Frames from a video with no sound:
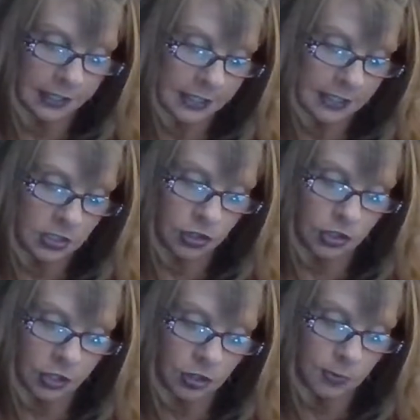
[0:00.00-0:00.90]
this
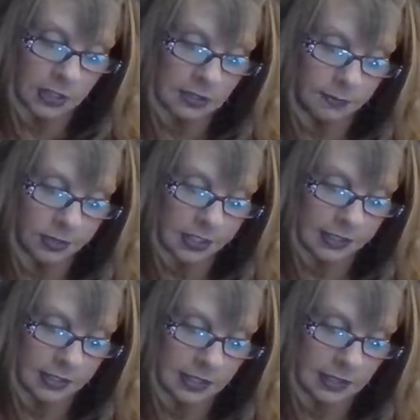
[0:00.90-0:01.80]
judgment,
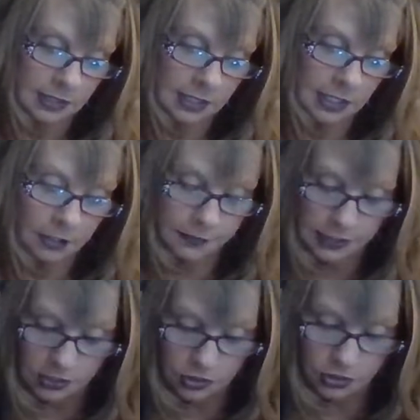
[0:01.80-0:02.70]
please. Clarify
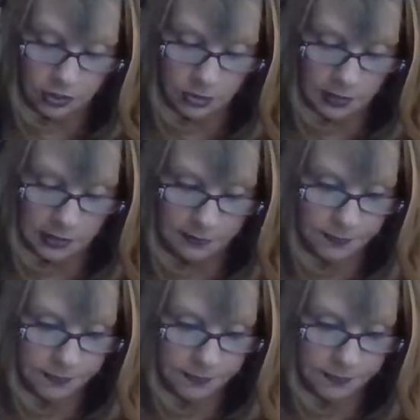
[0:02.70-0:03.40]
this judgment.